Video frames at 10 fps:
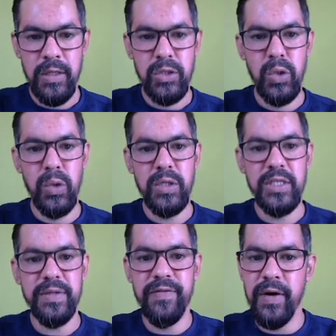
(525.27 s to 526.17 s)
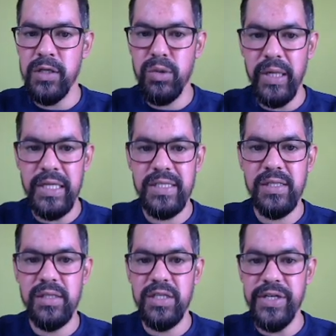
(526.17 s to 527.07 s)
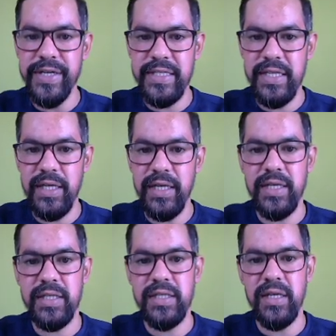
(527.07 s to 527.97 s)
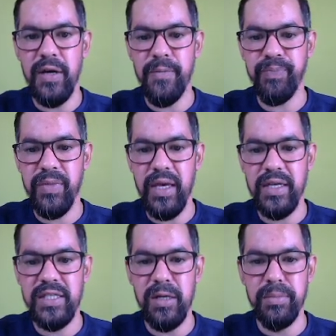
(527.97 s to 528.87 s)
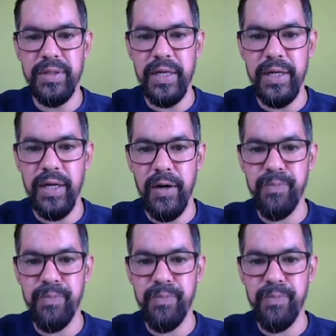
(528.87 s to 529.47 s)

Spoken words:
So first one is GST is exempted.